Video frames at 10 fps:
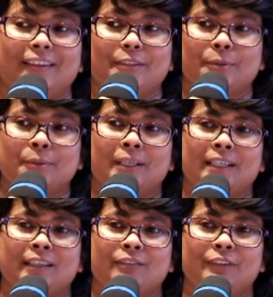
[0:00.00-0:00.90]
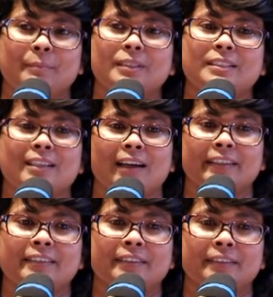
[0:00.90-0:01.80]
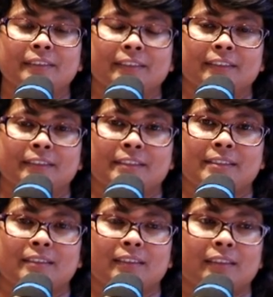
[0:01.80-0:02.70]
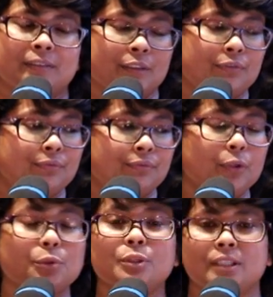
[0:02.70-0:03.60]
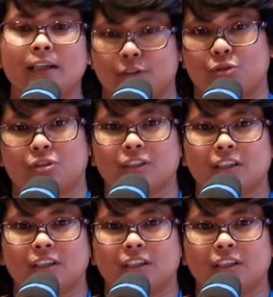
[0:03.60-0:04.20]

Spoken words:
So Flipkart started the photo search.